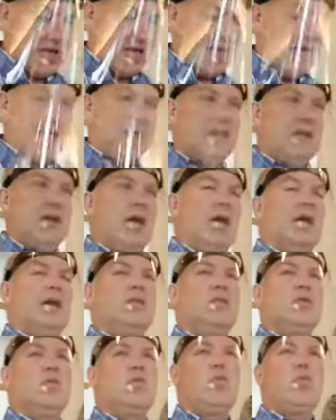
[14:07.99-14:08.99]
And, and
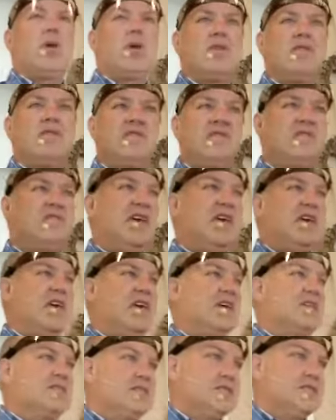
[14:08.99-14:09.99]
the word
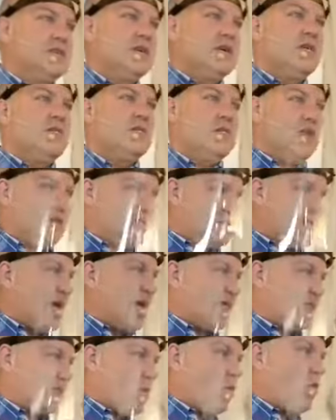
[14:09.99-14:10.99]
fixed is
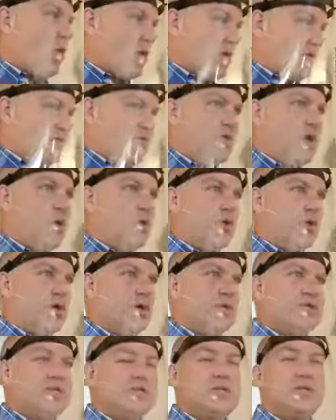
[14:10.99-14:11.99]
like the word
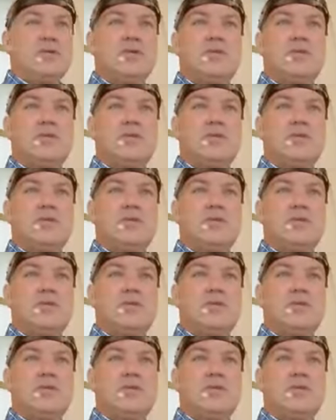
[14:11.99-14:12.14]
focused.